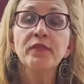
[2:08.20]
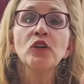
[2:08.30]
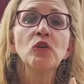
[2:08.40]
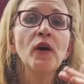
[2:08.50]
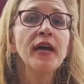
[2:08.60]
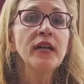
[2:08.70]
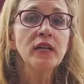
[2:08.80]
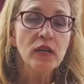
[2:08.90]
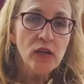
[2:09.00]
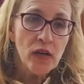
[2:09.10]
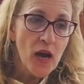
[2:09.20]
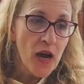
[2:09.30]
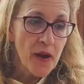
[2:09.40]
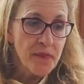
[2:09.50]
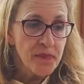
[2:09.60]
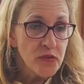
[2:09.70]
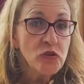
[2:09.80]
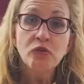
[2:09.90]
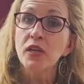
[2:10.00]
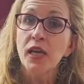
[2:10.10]
a crate,
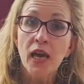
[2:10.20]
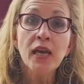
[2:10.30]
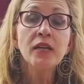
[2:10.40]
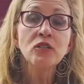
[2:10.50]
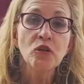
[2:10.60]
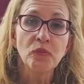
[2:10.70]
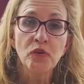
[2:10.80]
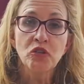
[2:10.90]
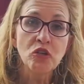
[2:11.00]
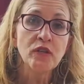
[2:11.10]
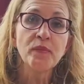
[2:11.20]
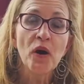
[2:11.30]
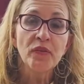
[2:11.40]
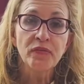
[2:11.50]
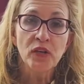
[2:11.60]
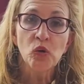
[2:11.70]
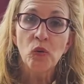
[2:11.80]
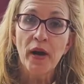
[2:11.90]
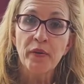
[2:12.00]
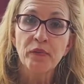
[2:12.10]
use a gate to portion them off in a
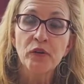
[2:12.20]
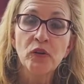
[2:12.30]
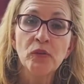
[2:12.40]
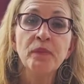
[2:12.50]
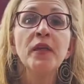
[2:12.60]
quiet room.